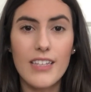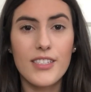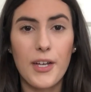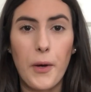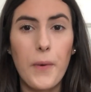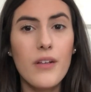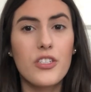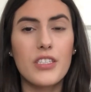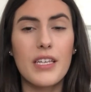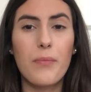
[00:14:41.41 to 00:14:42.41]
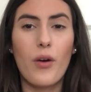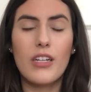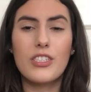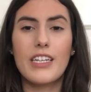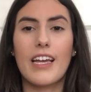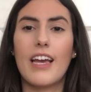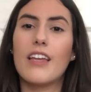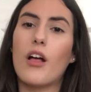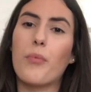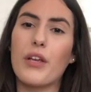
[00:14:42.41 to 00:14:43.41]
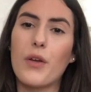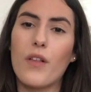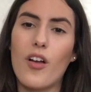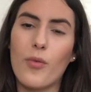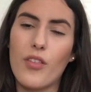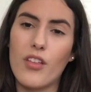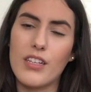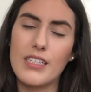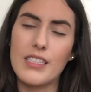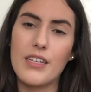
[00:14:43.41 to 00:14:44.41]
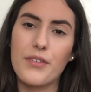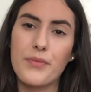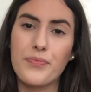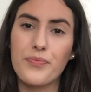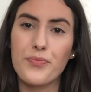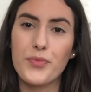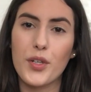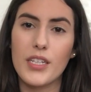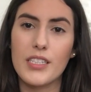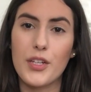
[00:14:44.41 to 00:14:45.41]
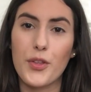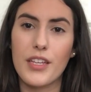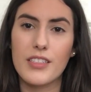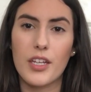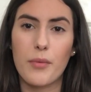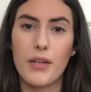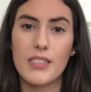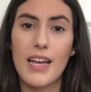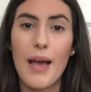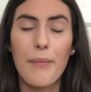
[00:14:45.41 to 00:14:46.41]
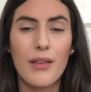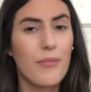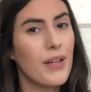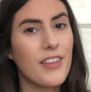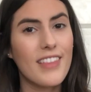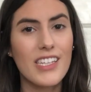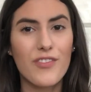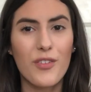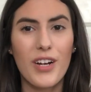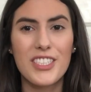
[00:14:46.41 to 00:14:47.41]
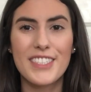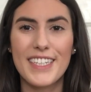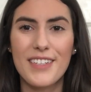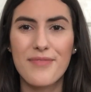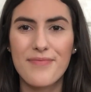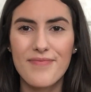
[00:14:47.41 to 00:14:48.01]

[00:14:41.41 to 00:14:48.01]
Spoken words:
So just keep watching and I'll bring you along with all these crazy new things that are about to happen. But thanks for watching.